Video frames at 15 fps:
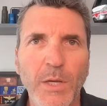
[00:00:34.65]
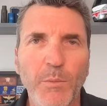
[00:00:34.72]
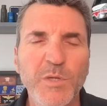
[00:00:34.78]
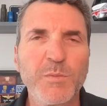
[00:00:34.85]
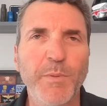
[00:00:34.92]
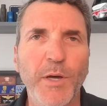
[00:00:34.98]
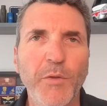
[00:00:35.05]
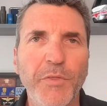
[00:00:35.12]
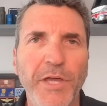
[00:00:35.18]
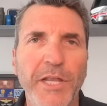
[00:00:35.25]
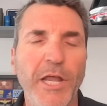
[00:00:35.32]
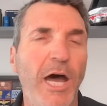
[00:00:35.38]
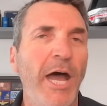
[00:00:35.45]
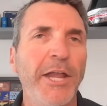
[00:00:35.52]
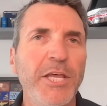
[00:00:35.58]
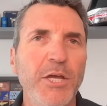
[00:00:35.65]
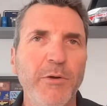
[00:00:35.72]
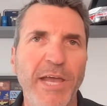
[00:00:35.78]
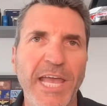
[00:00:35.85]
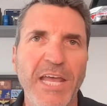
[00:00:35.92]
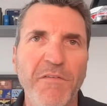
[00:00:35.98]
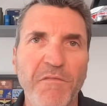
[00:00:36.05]
was both an audio
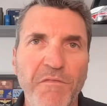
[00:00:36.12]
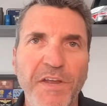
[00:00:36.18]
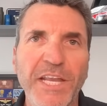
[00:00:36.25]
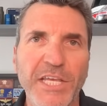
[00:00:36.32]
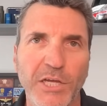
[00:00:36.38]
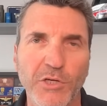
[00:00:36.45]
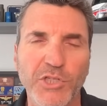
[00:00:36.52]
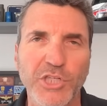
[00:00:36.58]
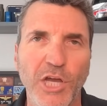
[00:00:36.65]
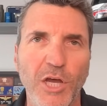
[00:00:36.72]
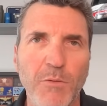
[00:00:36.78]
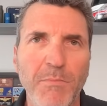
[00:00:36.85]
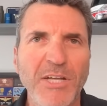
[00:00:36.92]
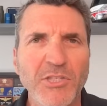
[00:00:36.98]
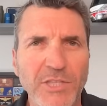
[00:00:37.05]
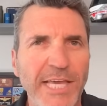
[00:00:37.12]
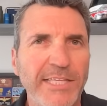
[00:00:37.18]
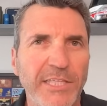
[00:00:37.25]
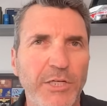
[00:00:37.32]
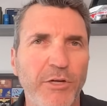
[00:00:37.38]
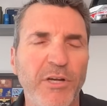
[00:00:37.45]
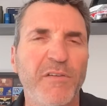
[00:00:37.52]
and video show, much like
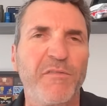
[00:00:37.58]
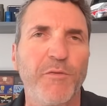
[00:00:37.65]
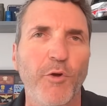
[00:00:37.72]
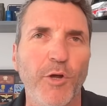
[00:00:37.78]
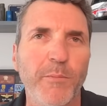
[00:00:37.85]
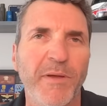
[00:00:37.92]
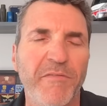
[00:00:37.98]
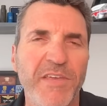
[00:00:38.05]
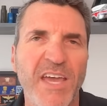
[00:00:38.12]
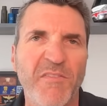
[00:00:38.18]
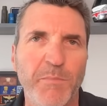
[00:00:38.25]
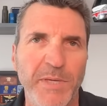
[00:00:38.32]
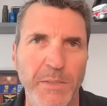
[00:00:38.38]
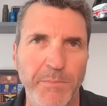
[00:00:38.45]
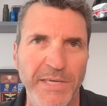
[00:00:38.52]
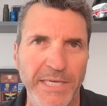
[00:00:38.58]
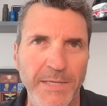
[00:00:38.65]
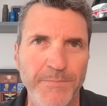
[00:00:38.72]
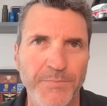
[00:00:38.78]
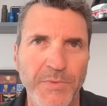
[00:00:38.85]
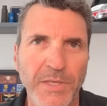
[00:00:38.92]
the current form of the F P P.